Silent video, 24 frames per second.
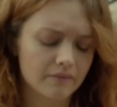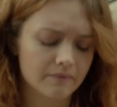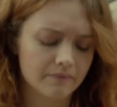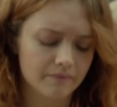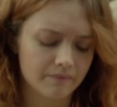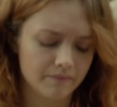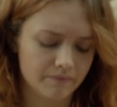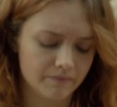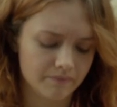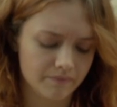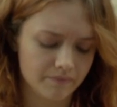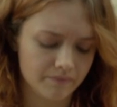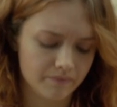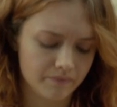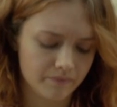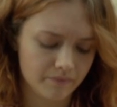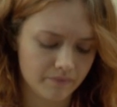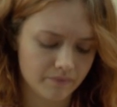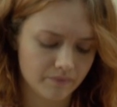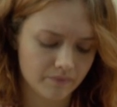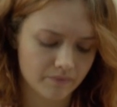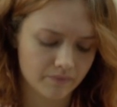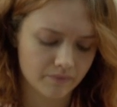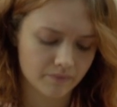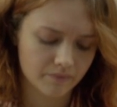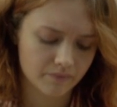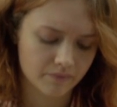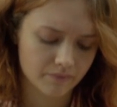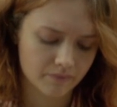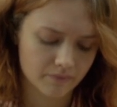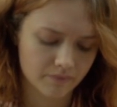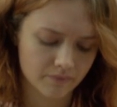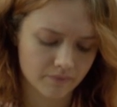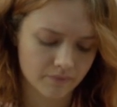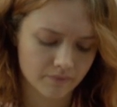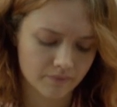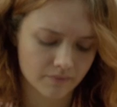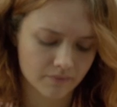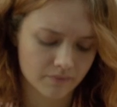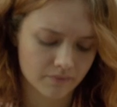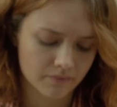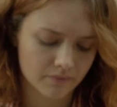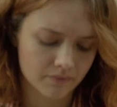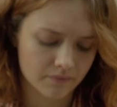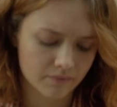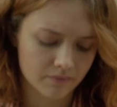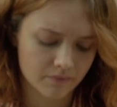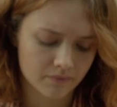
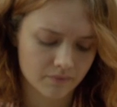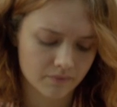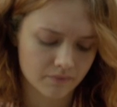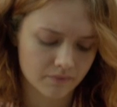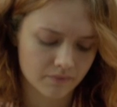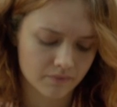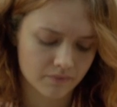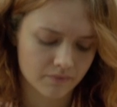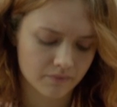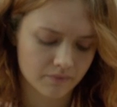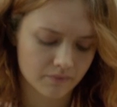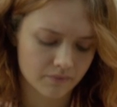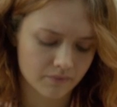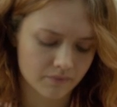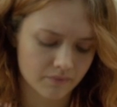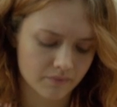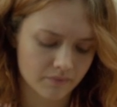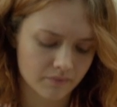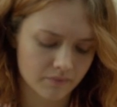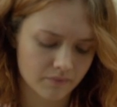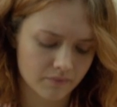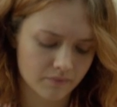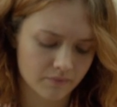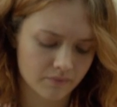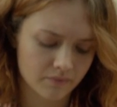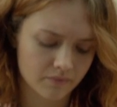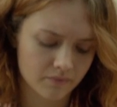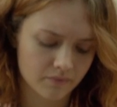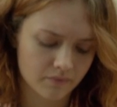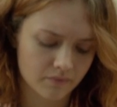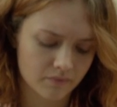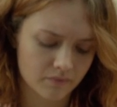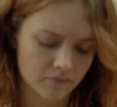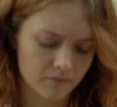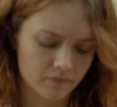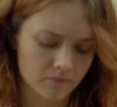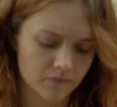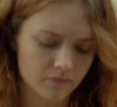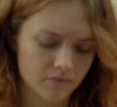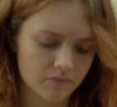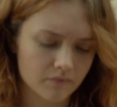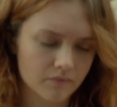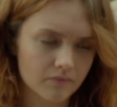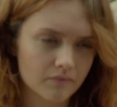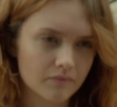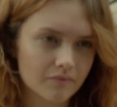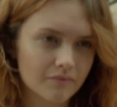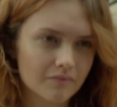
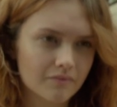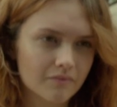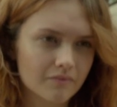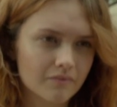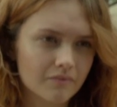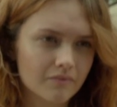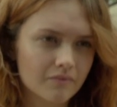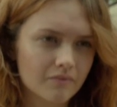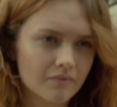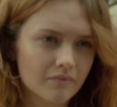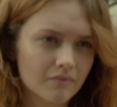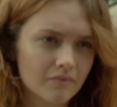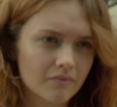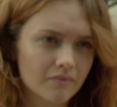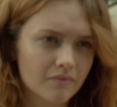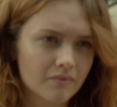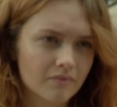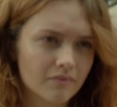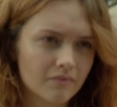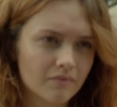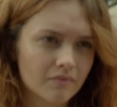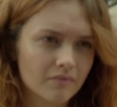(not speaking)